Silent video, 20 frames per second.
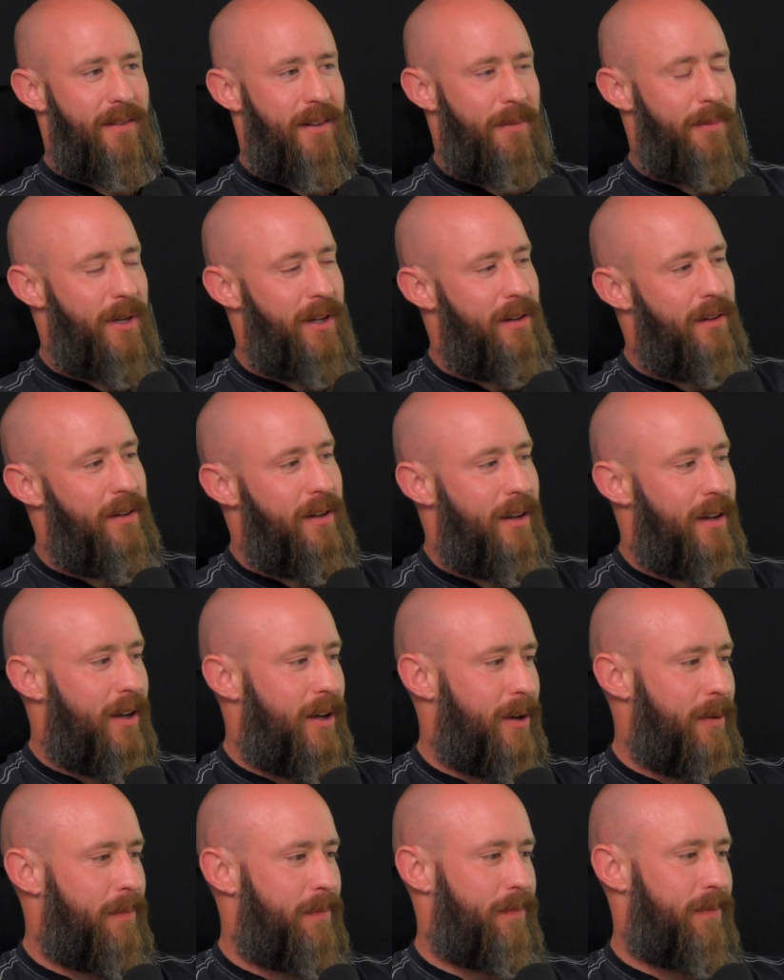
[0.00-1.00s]
I
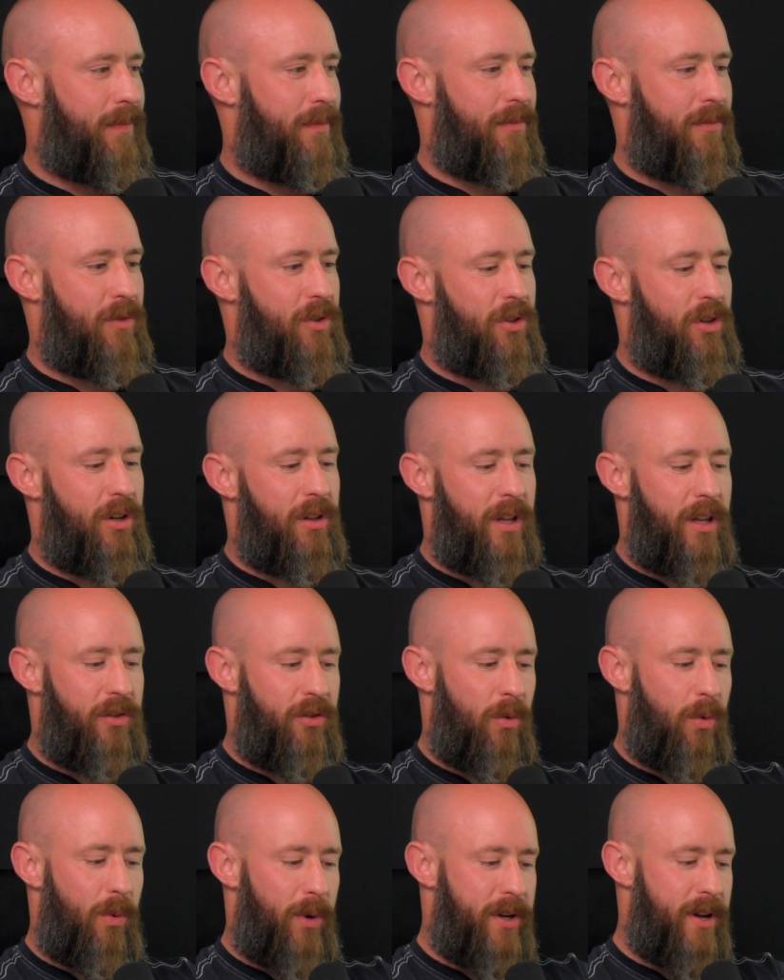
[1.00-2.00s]
mean, certainly.
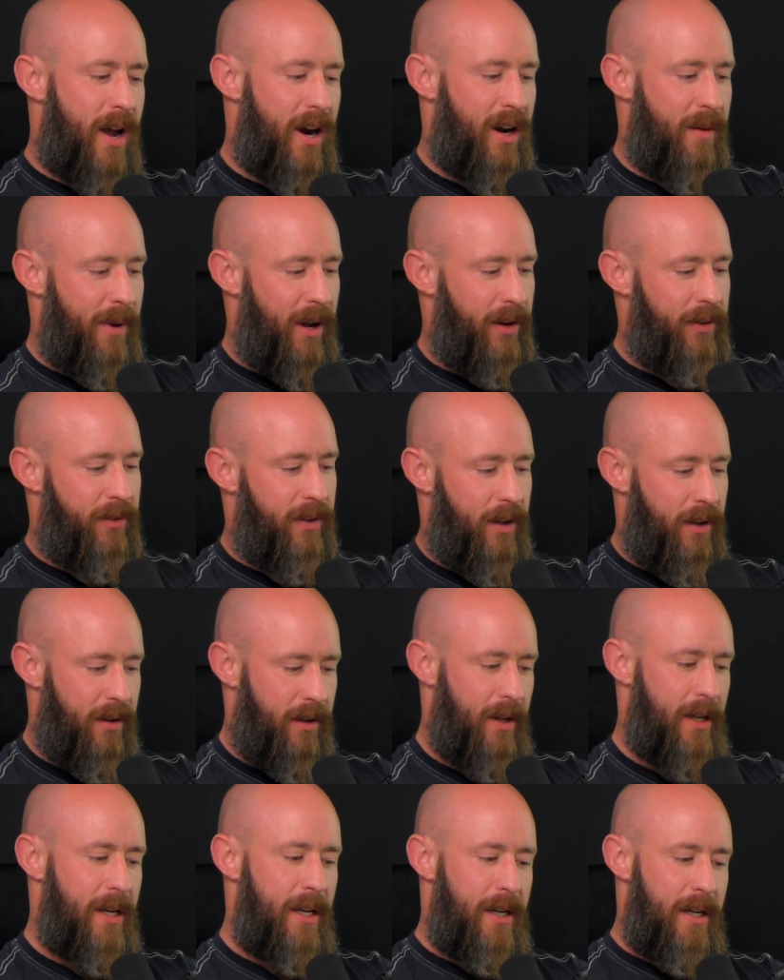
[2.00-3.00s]
So what we're talking about is
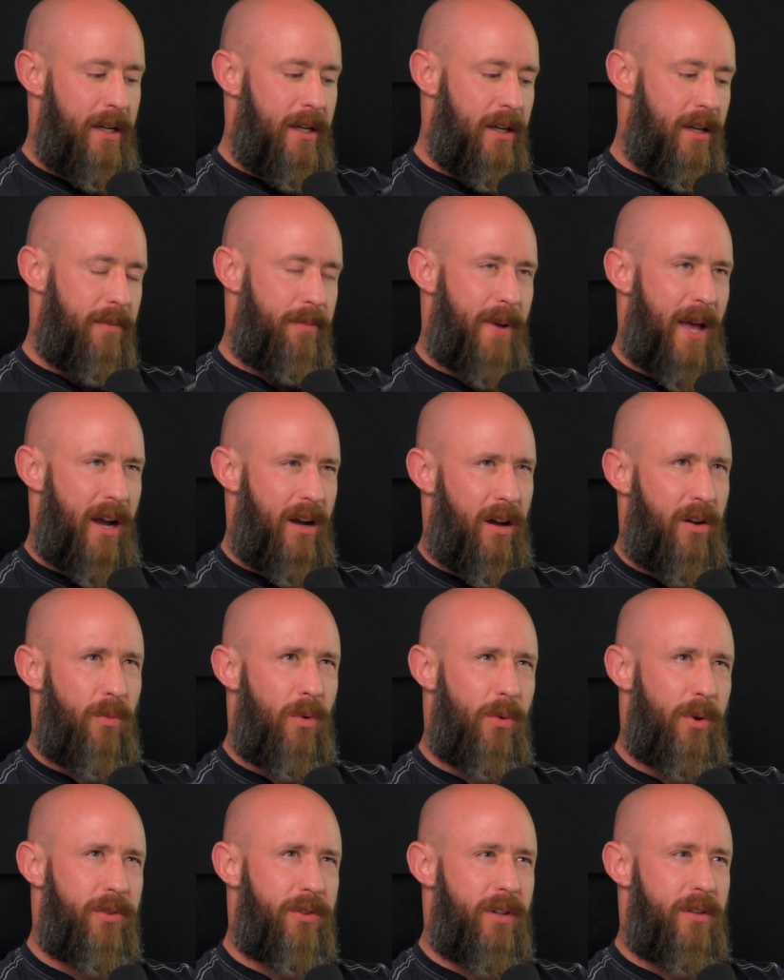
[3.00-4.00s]
back on,
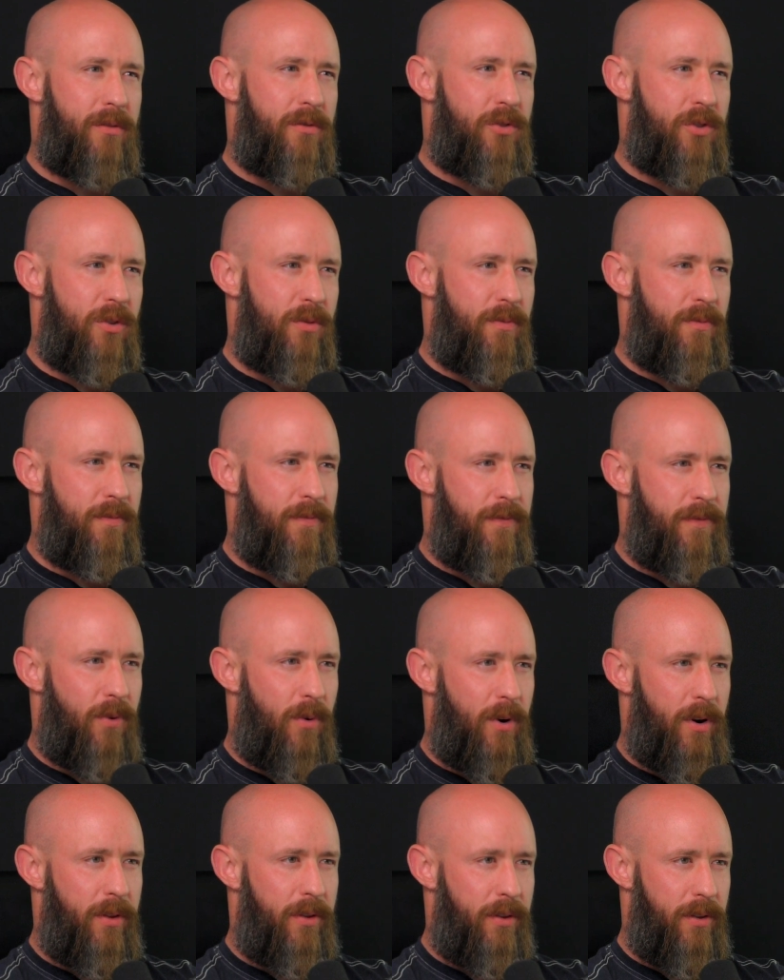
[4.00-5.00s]
what was it, June
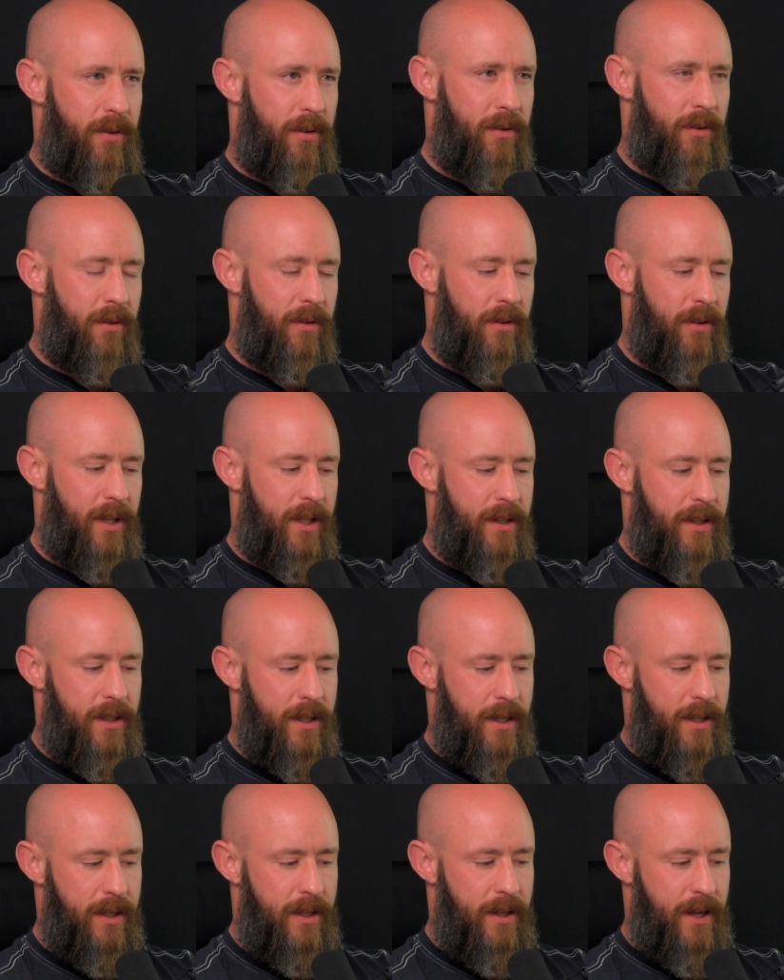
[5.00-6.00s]
4th, that
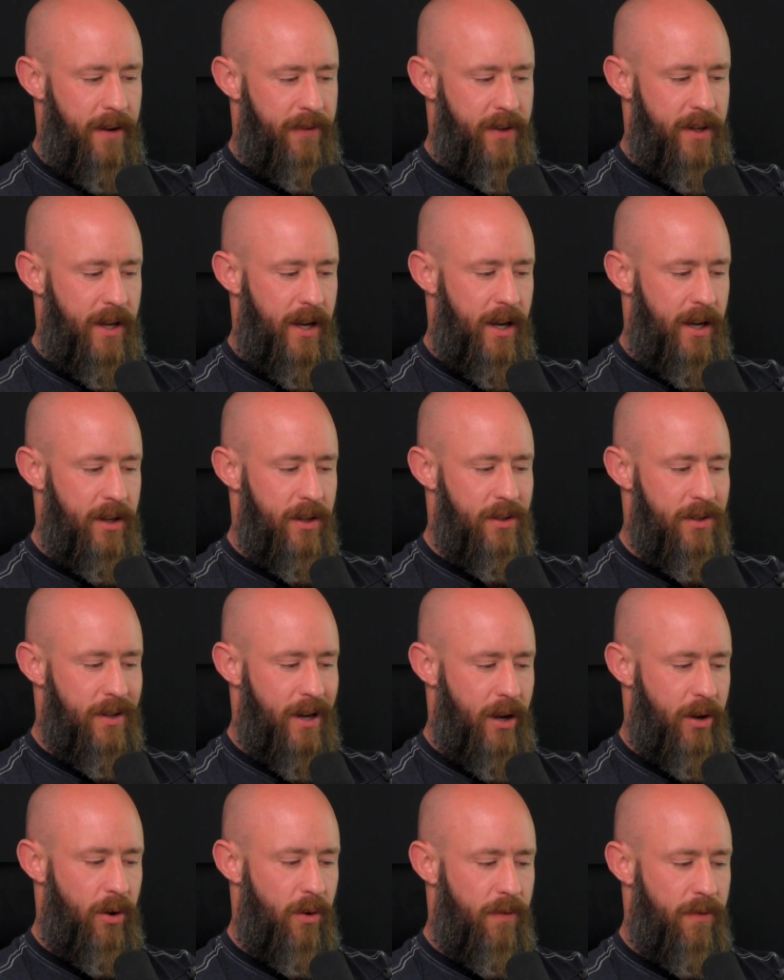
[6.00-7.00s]
the FDA
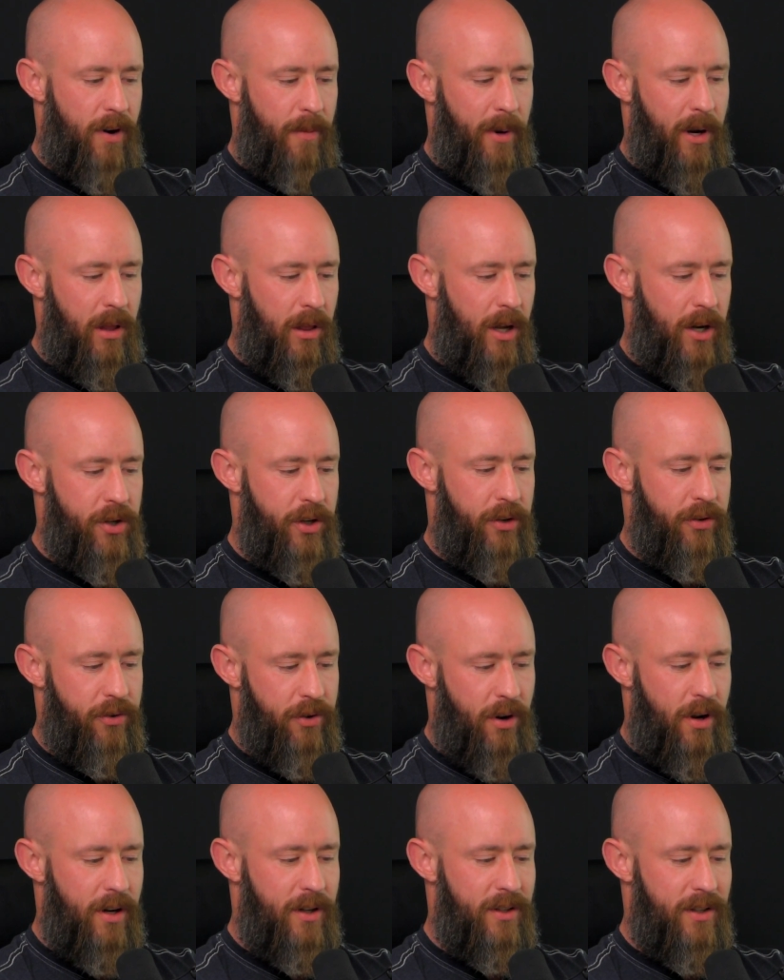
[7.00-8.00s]
Psychopharmacologic
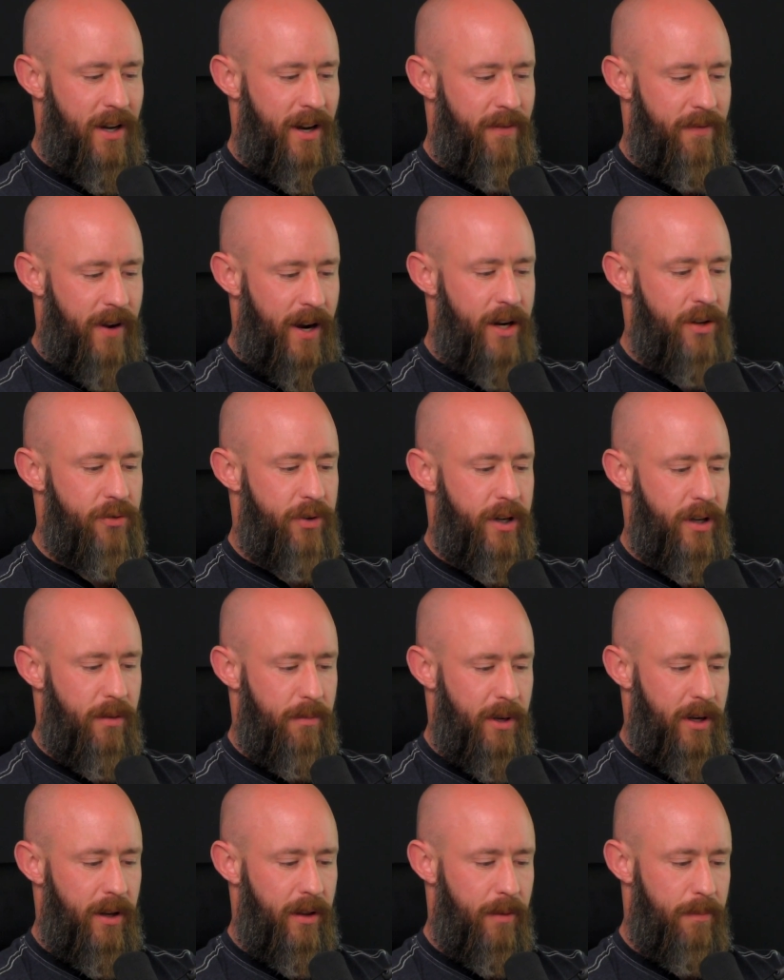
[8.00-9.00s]
Drugs Advisory
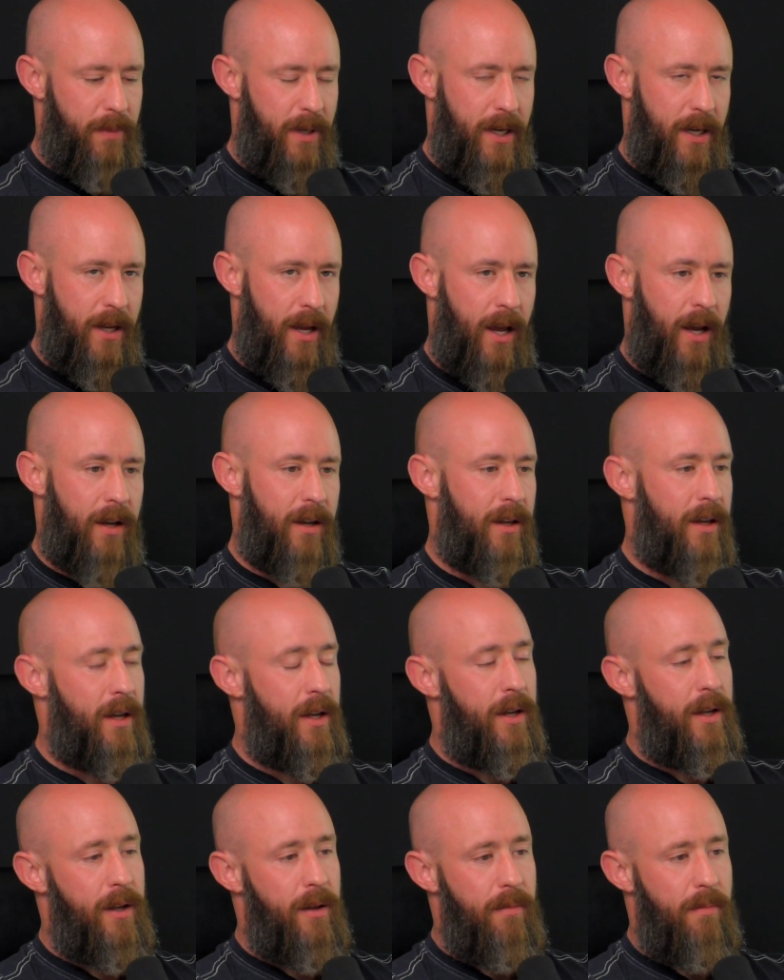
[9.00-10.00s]
Committee, the PDAC,
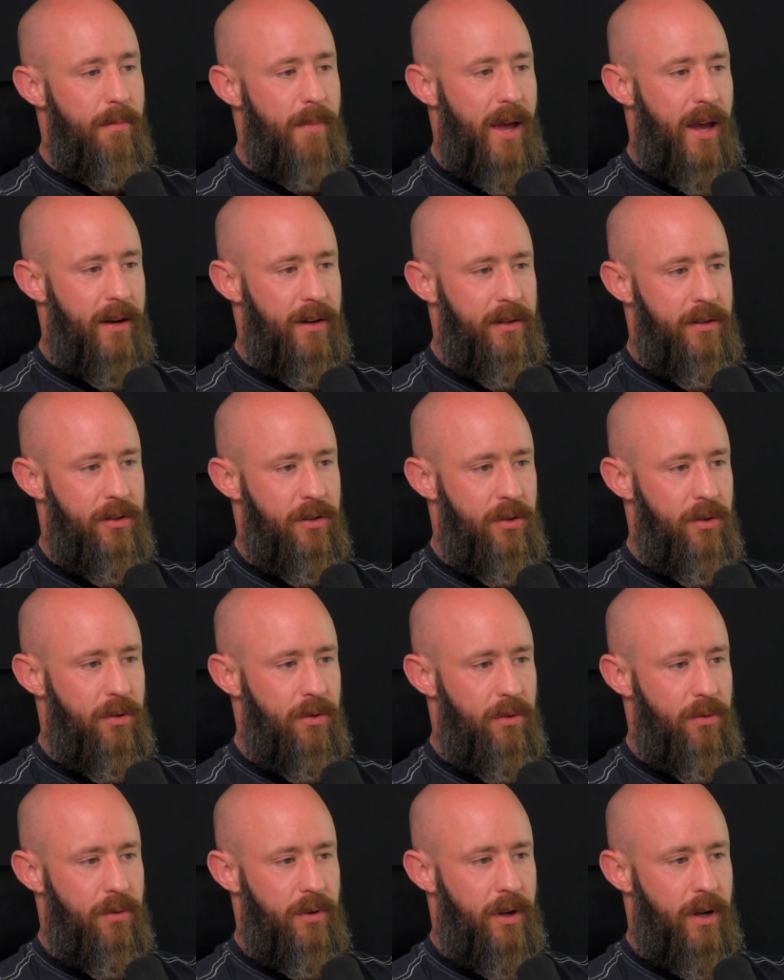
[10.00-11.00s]
met
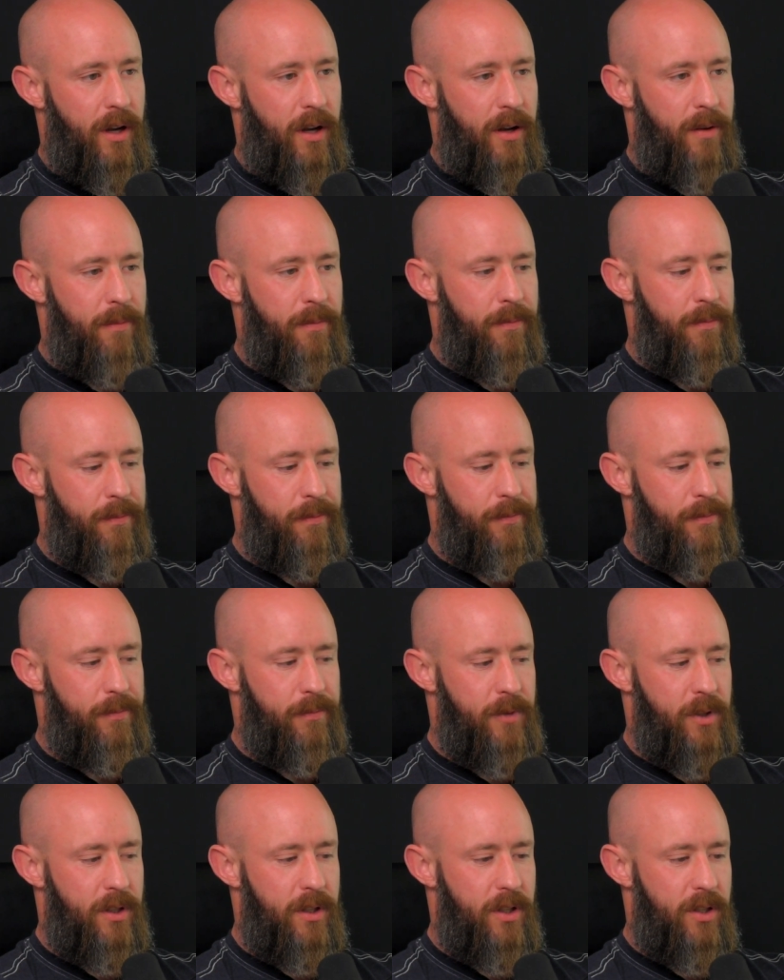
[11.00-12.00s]
to
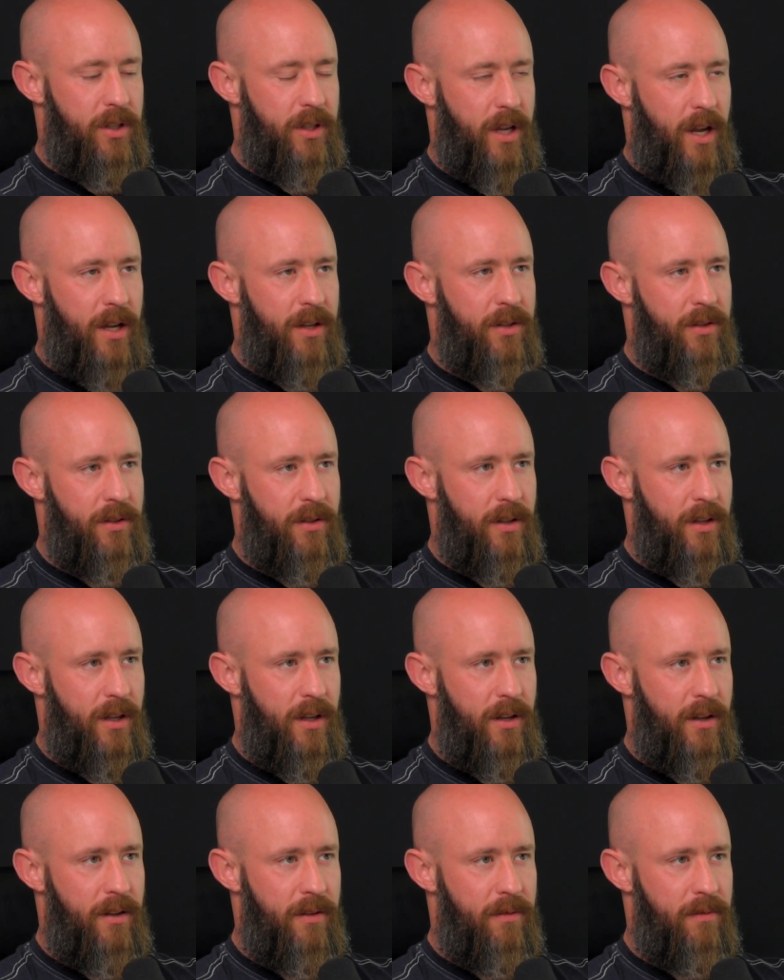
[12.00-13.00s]
discuss
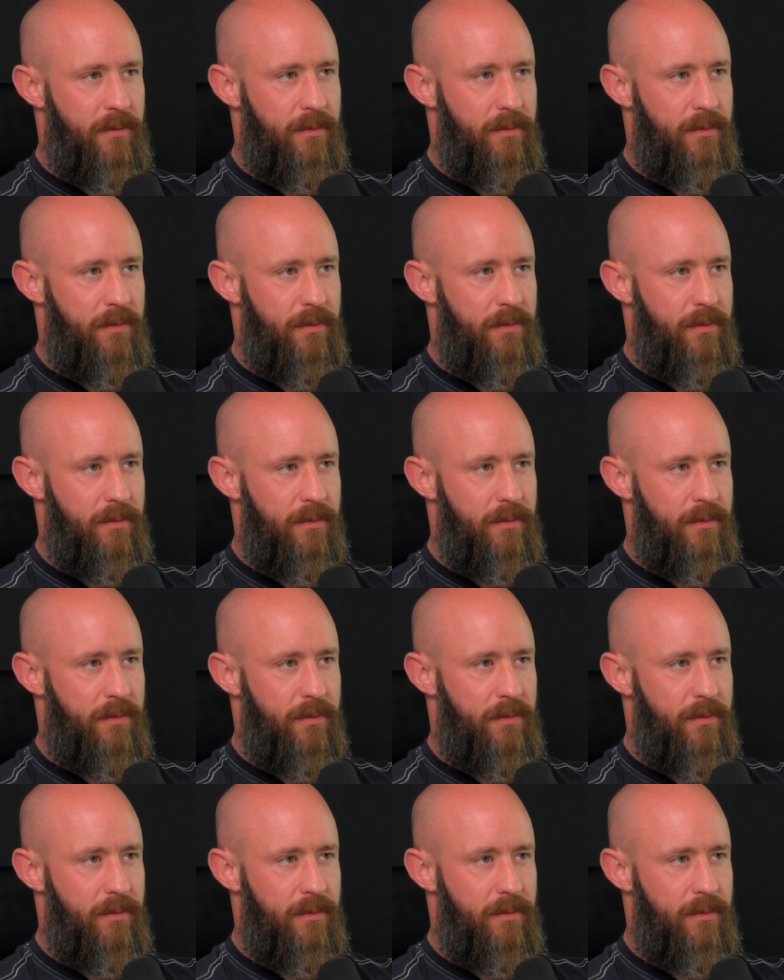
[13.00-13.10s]
the